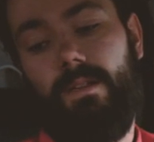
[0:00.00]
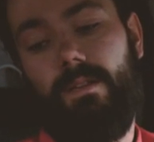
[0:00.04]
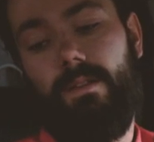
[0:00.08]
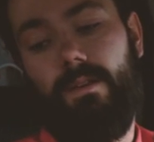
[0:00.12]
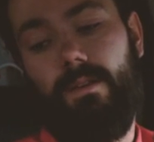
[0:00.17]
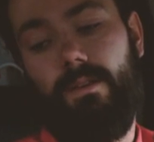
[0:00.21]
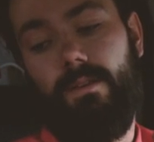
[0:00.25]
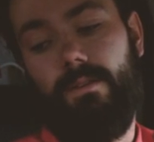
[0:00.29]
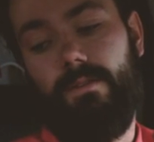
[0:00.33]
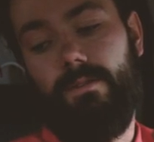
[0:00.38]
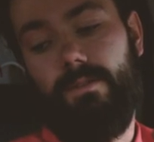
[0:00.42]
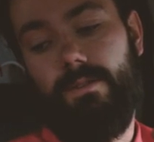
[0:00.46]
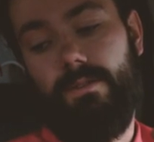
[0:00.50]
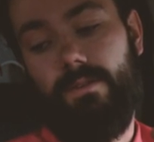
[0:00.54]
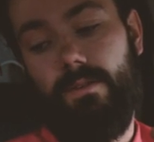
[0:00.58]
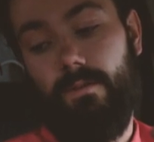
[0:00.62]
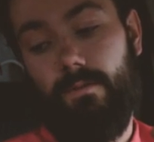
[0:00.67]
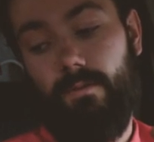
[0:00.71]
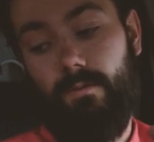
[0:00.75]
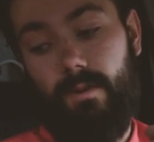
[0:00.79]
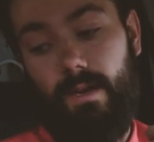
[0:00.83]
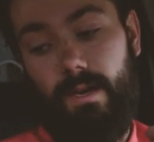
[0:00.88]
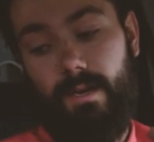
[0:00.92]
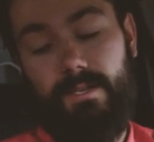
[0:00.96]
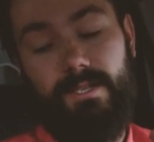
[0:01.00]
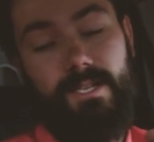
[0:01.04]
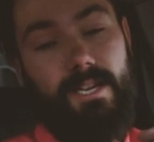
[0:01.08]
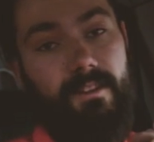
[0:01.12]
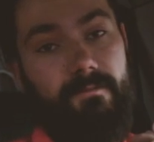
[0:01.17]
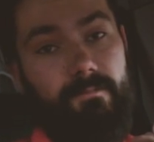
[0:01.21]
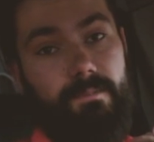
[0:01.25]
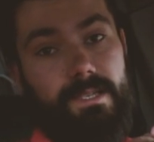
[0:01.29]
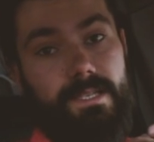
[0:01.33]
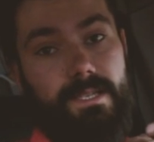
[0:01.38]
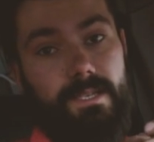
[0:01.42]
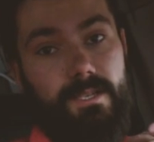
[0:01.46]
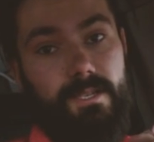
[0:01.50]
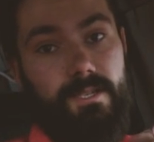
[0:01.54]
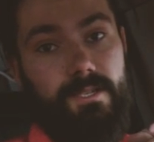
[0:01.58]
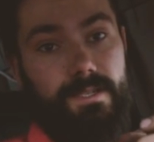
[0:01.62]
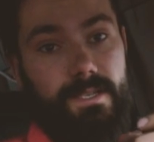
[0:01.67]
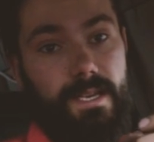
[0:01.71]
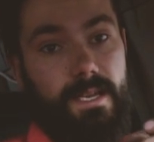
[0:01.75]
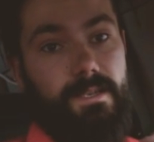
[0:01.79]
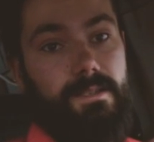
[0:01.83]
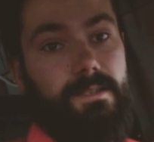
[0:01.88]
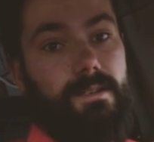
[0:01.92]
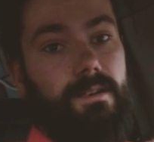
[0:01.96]
there's no crankshaft position
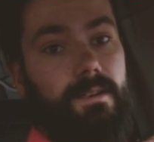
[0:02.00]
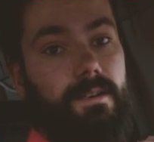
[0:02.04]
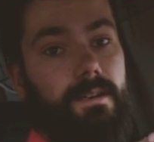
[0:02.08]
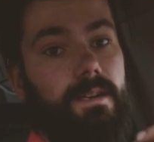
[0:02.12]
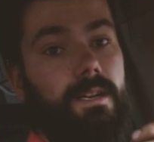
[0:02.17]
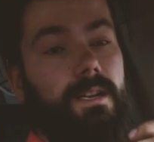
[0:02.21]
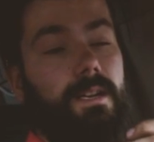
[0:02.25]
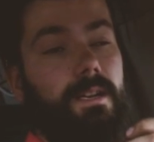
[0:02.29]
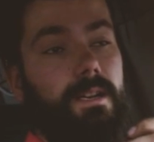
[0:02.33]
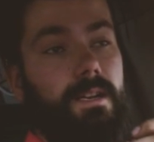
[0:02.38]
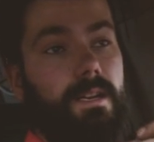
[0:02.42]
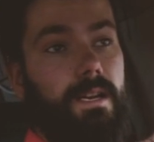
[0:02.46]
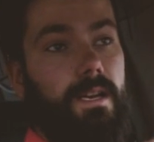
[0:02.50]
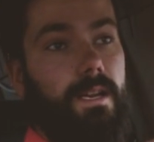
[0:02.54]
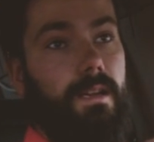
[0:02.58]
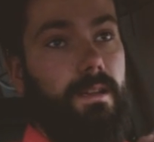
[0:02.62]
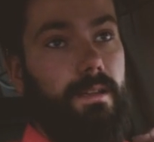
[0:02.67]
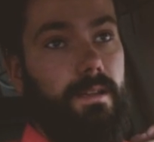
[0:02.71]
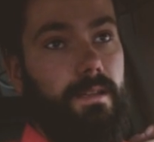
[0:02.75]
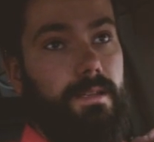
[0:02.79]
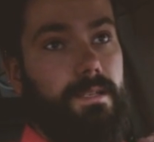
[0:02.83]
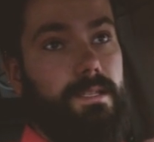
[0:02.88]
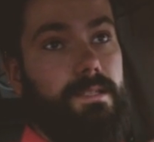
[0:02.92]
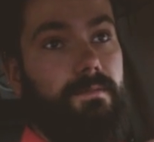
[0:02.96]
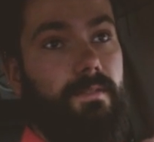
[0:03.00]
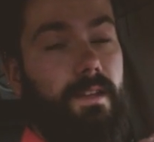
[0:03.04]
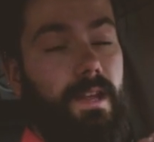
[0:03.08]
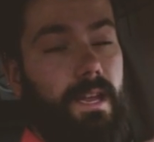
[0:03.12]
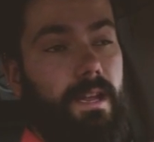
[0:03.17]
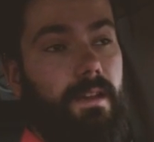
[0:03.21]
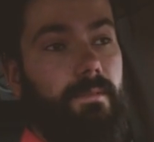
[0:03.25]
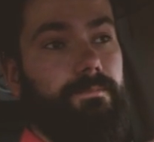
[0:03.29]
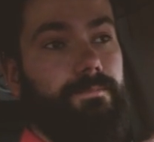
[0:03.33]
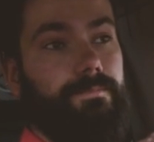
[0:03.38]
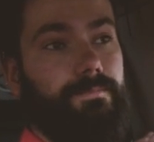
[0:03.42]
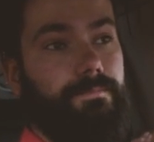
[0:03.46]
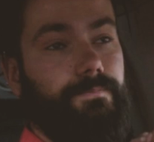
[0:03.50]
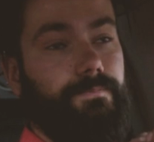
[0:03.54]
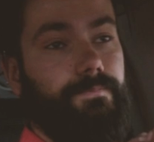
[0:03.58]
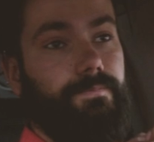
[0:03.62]
sensor in this van.